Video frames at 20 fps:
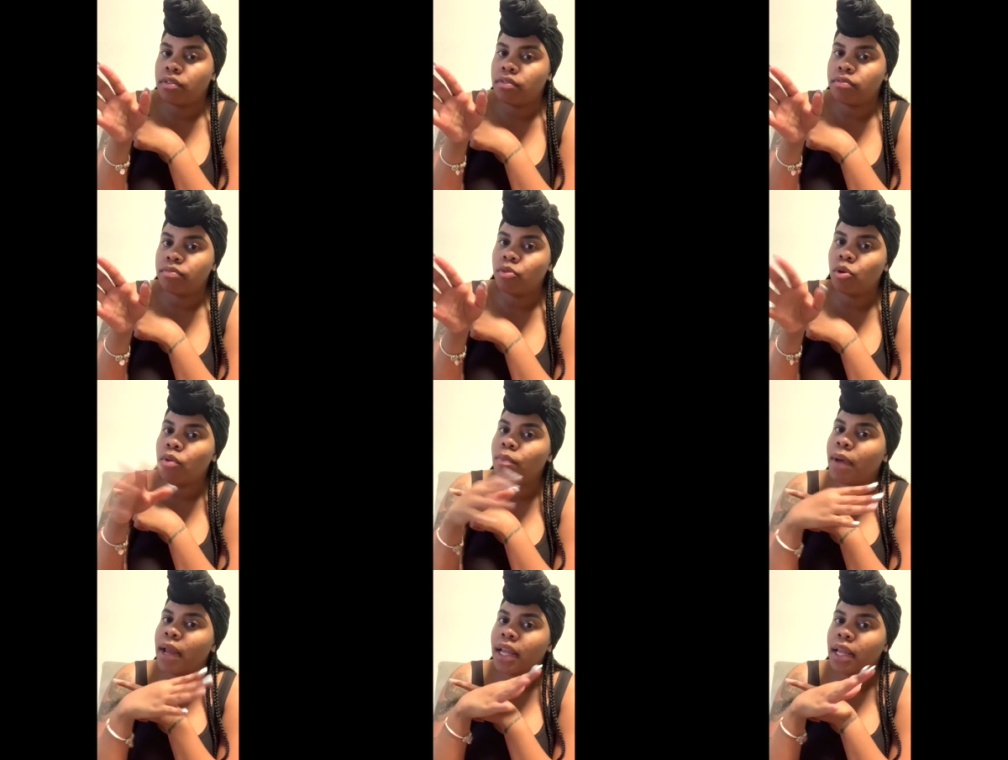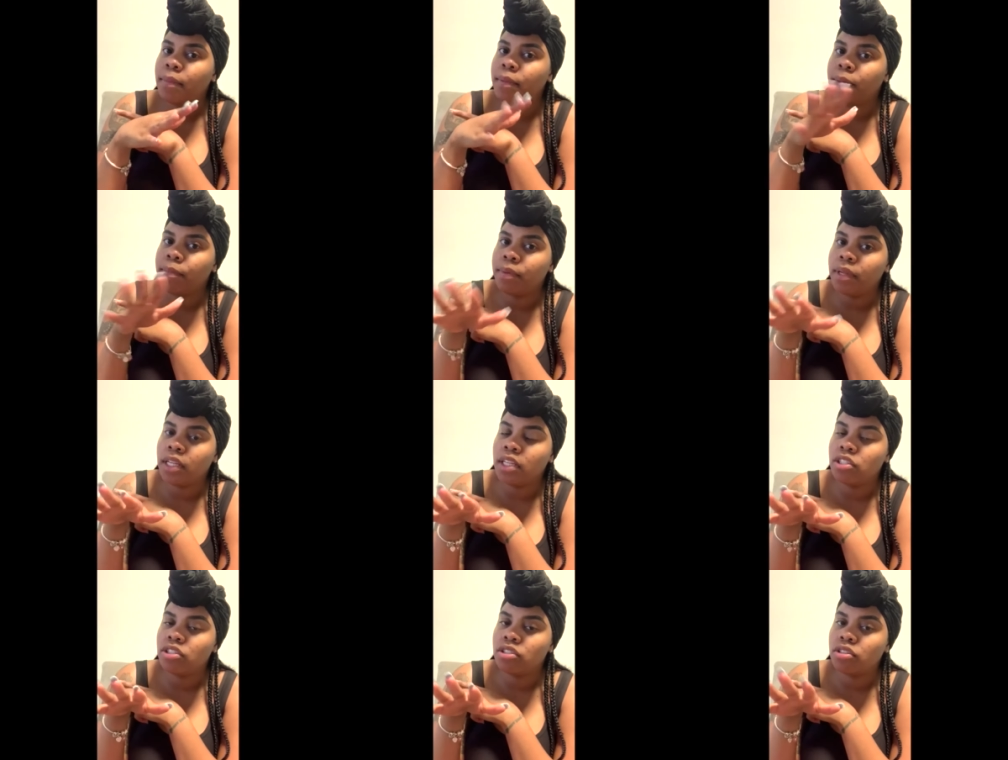Miami
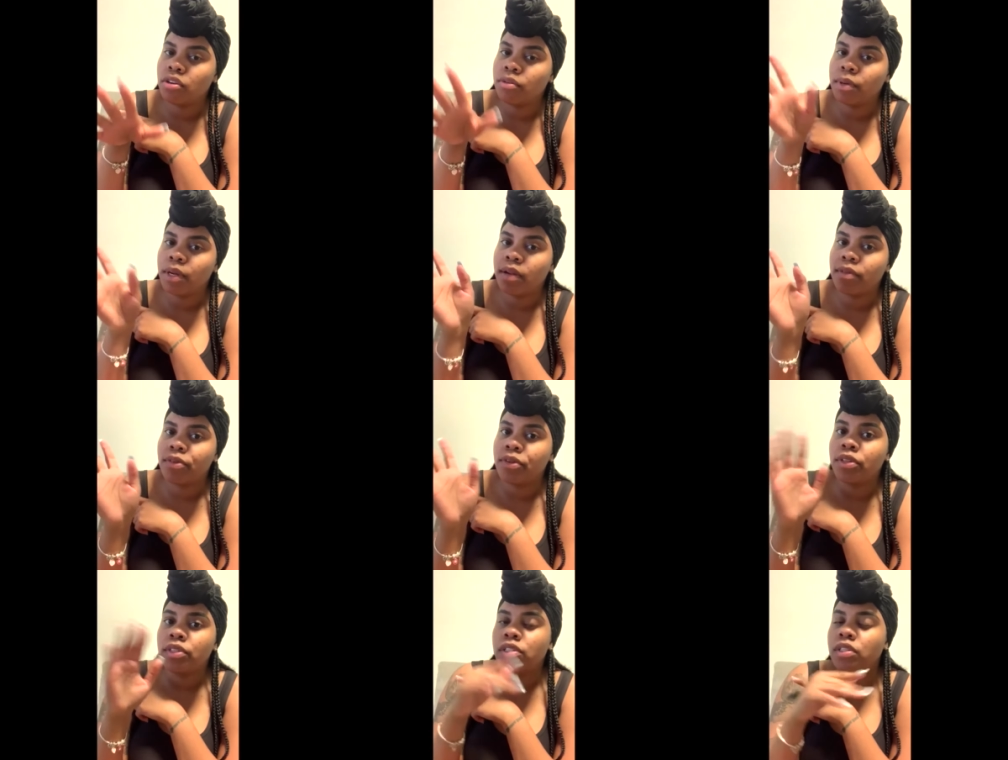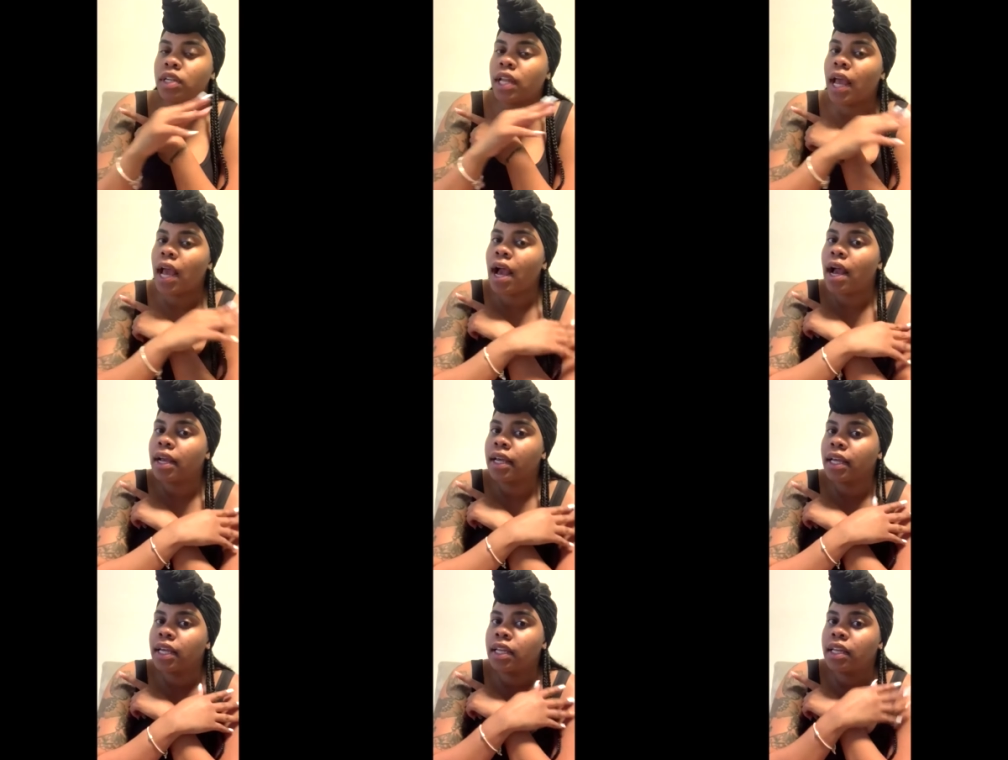Beach or whatever, so that
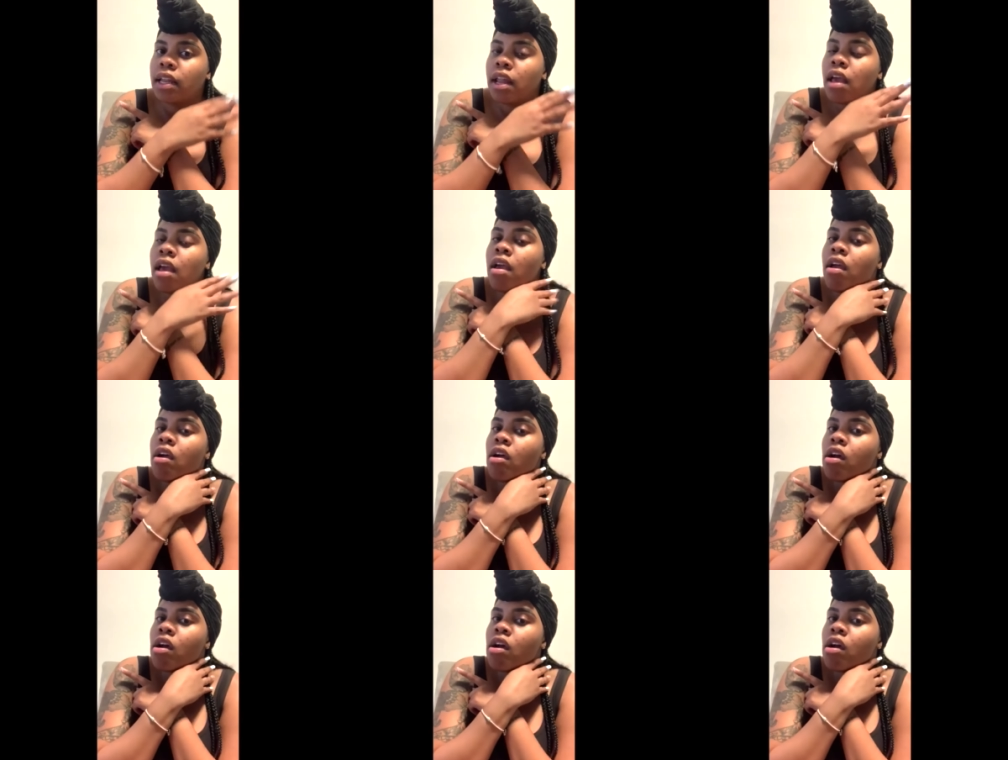I can